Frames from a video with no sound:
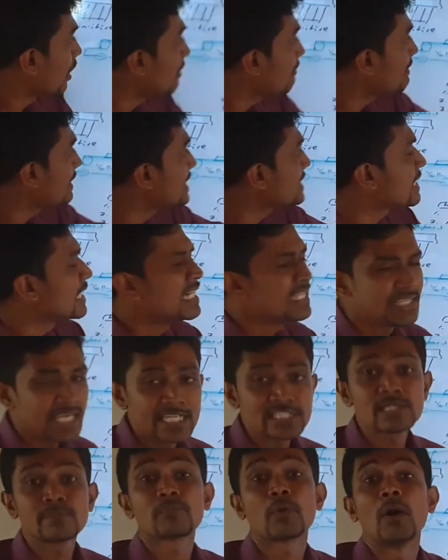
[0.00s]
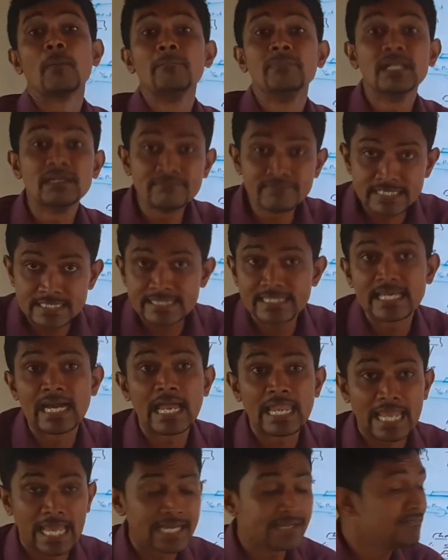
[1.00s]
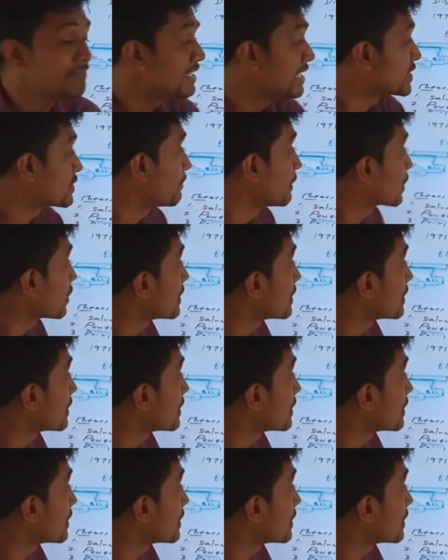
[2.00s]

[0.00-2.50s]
always there's a problem with their language,